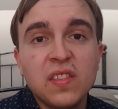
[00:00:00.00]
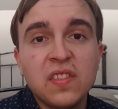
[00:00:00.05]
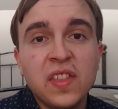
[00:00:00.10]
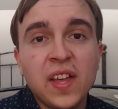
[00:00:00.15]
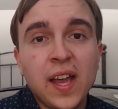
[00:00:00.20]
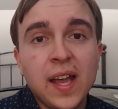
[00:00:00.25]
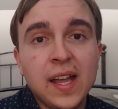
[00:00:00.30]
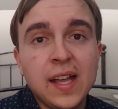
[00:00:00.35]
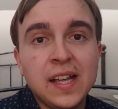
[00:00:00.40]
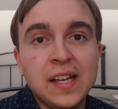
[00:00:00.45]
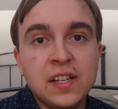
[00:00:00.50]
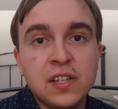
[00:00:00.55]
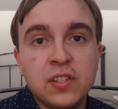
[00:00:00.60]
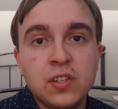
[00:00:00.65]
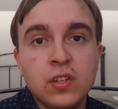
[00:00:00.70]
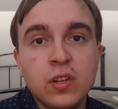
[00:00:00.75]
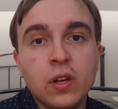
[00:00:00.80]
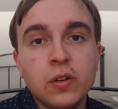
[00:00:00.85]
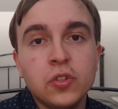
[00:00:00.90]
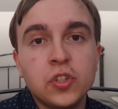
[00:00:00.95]
there
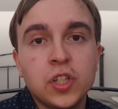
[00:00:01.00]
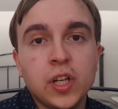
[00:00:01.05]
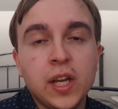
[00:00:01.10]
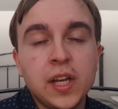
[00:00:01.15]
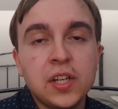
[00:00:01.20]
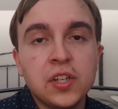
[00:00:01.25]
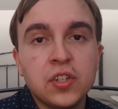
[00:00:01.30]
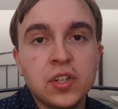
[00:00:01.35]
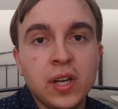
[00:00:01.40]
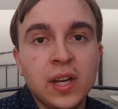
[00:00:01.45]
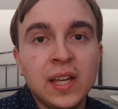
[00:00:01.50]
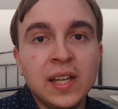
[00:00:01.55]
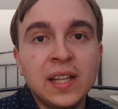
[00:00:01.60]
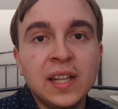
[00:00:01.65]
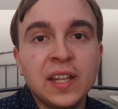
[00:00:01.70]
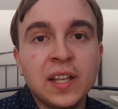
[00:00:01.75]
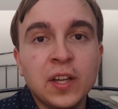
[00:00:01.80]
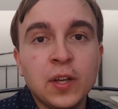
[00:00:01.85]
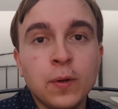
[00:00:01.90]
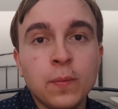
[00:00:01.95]
is no change
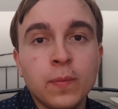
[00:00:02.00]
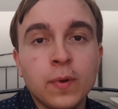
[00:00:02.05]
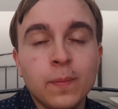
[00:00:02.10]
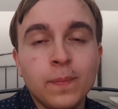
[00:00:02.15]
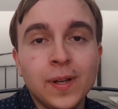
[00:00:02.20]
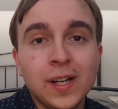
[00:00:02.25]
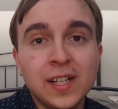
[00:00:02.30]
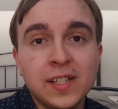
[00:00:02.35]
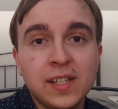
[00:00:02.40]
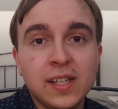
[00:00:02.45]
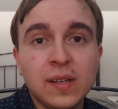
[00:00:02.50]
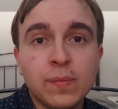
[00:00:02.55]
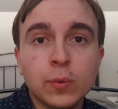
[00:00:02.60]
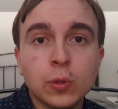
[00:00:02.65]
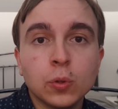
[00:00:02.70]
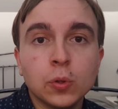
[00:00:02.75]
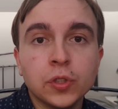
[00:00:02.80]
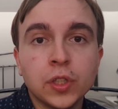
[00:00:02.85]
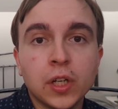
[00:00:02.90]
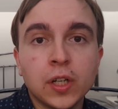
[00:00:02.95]
in the mobility
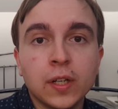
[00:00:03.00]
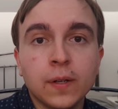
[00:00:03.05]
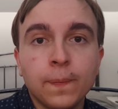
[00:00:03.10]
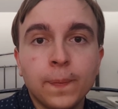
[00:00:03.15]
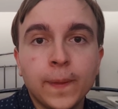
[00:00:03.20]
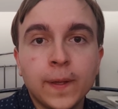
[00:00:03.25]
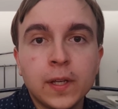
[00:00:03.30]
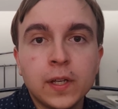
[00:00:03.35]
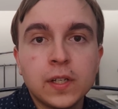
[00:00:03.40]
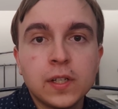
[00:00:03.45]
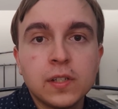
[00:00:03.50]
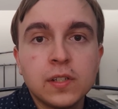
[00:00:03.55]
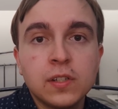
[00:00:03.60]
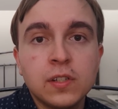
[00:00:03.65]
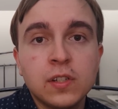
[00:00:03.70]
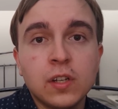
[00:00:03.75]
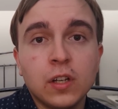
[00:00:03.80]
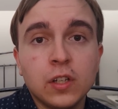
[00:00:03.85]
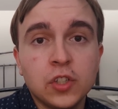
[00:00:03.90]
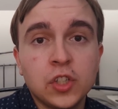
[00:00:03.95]
border,
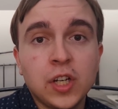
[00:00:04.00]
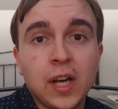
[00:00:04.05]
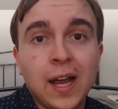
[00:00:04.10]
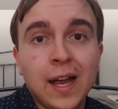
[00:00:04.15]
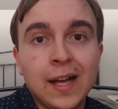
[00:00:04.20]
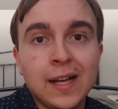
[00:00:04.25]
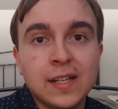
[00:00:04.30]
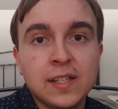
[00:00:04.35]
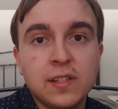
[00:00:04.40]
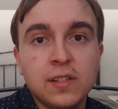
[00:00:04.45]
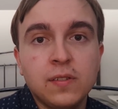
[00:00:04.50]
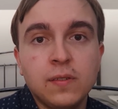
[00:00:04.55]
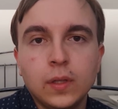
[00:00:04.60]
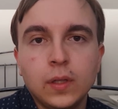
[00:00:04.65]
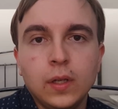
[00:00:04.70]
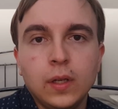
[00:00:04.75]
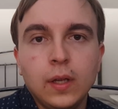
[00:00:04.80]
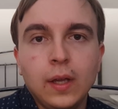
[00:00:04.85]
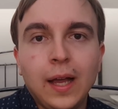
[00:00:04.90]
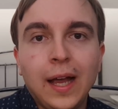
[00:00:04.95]
such as
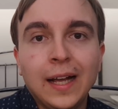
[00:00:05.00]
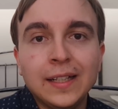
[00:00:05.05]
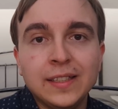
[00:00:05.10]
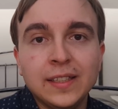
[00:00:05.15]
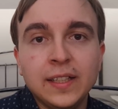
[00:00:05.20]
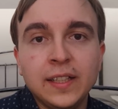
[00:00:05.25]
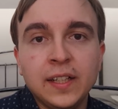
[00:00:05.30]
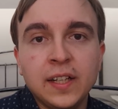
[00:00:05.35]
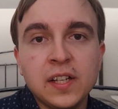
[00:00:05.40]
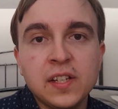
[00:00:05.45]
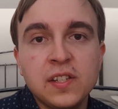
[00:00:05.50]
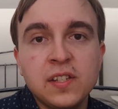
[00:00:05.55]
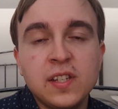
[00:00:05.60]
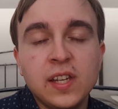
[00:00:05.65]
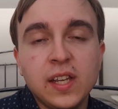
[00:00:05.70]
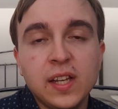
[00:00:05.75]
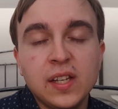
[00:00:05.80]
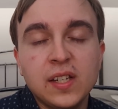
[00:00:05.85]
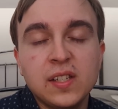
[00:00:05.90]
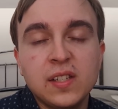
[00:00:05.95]
adding
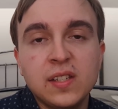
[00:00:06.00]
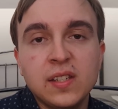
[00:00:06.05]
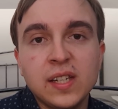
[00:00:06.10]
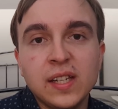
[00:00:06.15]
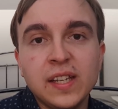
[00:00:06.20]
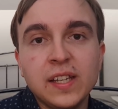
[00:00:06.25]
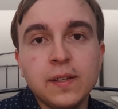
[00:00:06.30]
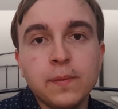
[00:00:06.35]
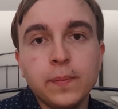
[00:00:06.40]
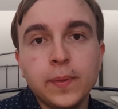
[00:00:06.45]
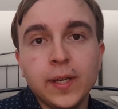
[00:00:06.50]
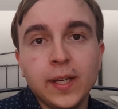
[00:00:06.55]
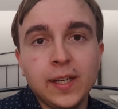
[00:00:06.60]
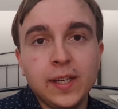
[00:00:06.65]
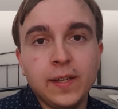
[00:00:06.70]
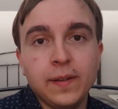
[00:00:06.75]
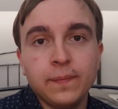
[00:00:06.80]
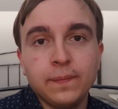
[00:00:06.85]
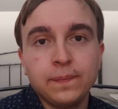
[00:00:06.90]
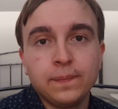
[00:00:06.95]
6
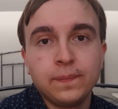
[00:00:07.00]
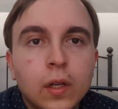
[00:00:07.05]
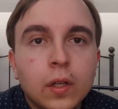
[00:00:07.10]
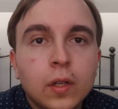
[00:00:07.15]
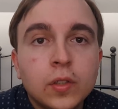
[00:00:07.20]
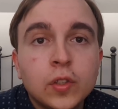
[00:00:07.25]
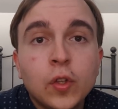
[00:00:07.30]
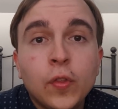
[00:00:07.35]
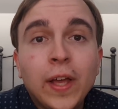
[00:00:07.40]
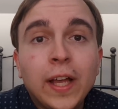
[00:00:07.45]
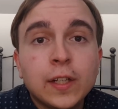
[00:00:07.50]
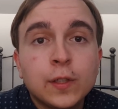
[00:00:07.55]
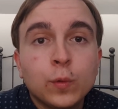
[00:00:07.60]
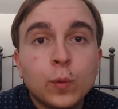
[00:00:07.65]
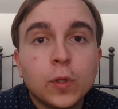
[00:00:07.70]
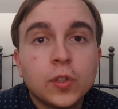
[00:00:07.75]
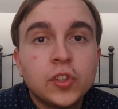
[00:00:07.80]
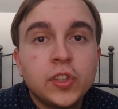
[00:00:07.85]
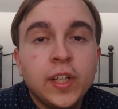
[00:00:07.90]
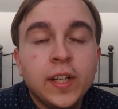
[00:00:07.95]
dB. So thanks for
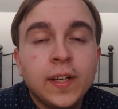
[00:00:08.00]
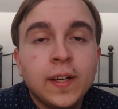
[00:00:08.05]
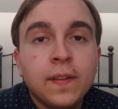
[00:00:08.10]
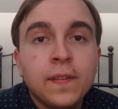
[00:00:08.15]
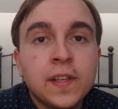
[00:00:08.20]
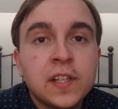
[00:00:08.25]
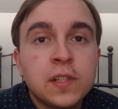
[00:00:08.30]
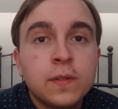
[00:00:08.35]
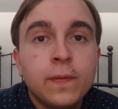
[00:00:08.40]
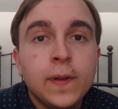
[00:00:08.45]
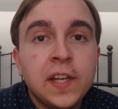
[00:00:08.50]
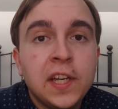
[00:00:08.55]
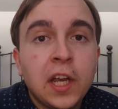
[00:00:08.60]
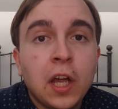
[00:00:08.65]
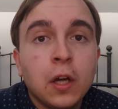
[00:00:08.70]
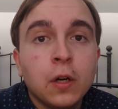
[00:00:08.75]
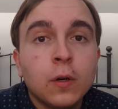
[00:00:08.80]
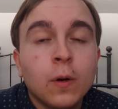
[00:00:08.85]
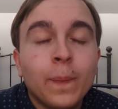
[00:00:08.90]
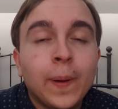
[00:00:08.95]
watching this
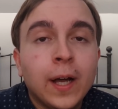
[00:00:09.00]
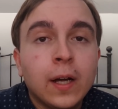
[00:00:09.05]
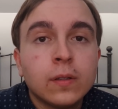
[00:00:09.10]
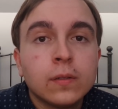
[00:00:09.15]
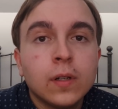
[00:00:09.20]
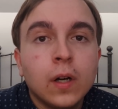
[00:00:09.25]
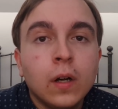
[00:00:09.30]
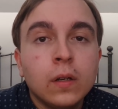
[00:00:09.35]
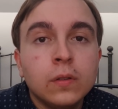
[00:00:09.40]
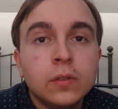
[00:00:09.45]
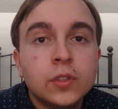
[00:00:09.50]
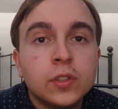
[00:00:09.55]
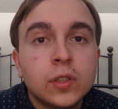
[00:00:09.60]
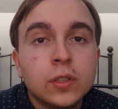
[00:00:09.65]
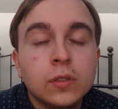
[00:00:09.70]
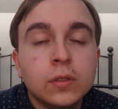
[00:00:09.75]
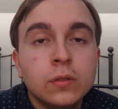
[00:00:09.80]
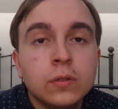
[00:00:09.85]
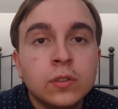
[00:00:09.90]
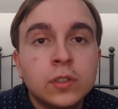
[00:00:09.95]
video about
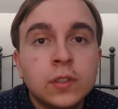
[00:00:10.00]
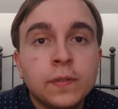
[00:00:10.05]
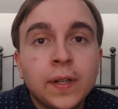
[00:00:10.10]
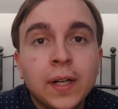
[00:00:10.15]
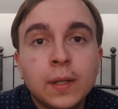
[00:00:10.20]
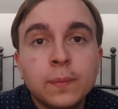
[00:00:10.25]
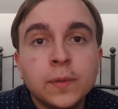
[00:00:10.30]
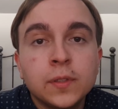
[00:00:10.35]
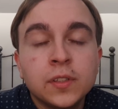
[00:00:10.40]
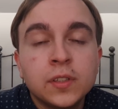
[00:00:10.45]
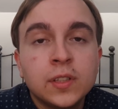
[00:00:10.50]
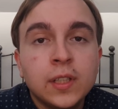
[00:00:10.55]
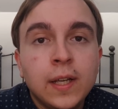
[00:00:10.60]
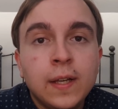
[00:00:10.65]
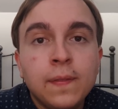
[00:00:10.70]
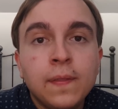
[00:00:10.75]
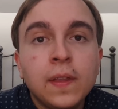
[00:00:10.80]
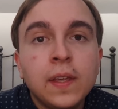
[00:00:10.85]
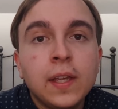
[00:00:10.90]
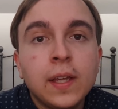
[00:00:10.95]
O2's developments
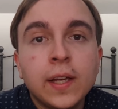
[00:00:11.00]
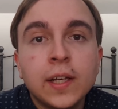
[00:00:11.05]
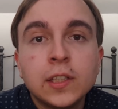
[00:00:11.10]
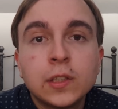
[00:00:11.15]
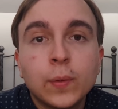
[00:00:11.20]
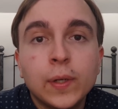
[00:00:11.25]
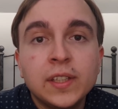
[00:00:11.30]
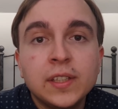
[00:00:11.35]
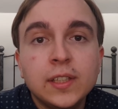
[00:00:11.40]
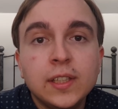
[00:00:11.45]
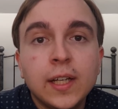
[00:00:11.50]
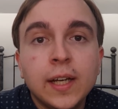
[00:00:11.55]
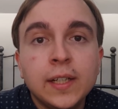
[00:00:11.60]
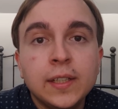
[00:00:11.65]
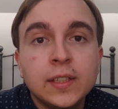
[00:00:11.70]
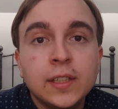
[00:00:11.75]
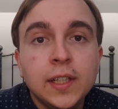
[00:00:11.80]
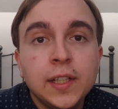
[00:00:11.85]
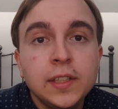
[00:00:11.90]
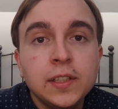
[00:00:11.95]
in the year
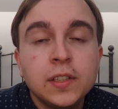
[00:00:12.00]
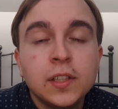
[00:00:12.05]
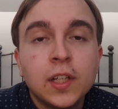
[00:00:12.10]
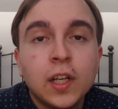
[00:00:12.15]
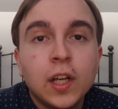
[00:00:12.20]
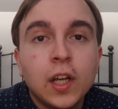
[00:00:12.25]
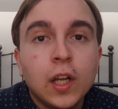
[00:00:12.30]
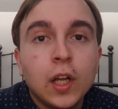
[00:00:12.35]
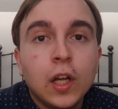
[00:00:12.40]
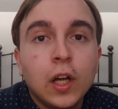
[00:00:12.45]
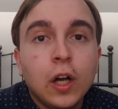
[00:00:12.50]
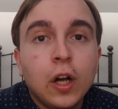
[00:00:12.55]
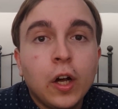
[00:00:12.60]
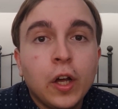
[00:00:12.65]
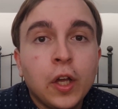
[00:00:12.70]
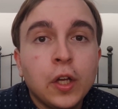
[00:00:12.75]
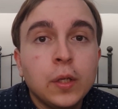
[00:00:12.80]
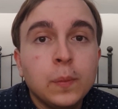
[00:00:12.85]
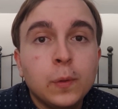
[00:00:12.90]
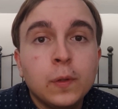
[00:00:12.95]
2018.
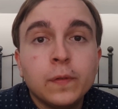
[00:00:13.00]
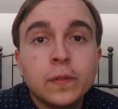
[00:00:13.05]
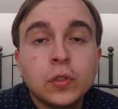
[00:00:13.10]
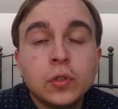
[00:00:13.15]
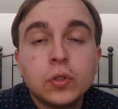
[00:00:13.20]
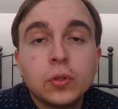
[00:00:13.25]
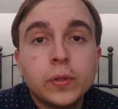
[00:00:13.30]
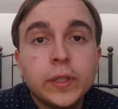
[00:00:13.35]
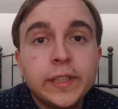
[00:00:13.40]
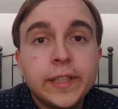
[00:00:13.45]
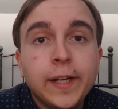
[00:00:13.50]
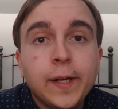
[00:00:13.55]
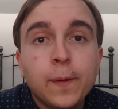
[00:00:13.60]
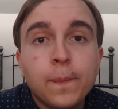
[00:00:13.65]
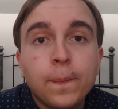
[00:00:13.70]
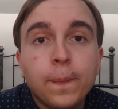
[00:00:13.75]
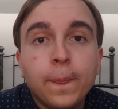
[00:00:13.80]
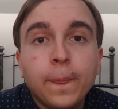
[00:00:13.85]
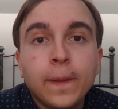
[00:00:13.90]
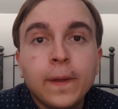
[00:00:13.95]
I hope you've enjoyed it.